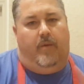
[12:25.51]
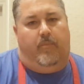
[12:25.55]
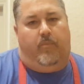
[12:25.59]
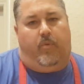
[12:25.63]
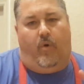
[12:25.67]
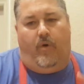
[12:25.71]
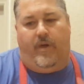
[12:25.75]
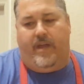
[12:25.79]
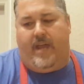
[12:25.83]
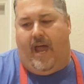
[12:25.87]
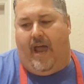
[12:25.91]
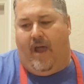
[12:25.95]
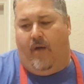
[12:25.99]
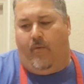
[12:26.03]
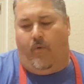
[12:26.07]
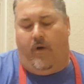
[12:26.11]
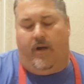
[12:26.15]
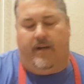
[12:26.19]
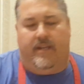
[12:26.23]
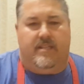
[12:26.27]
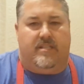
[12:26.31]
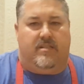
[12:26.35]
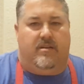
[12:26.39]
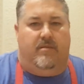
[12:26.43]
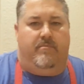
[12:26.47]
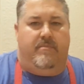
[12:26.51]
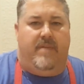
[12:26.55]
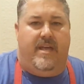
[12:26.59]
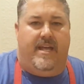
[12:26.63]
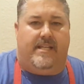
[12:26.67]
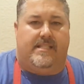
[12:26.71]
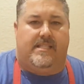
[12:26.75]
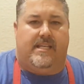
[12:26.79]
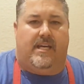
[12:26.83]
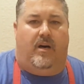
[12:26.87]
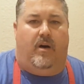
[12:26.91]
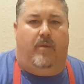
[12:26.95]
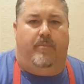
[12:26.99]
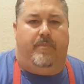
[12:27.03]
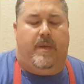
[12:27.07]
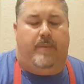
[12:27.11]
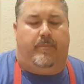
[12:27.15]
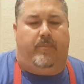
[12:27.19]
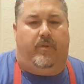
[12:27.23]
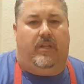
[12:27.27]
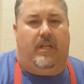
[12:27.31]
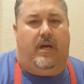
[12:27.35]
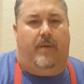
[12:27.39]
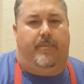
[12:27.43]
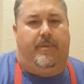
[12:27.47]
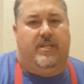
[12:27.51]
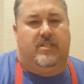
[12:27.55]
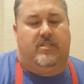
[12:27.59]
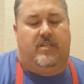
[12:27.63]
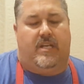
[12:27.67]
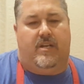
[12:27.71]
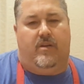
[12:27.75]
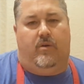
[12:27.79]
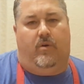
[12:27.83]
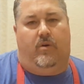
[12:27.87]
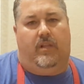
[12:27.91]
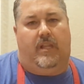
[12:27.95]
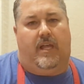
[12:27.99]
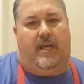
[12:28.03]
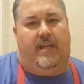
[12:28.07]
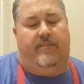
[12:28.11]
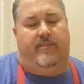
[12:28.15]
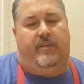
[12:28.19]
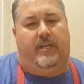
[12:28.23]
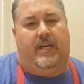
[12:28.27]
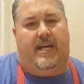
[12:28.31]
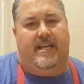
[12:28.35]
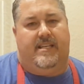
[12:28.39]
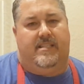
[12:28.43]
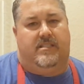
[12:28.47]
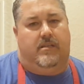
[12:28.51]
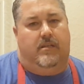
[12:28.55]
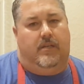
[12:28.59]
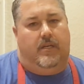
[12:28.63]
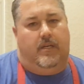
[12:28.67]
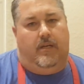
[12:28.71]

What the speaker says: point I wanted to make to help people out, because I know a lot of you guys,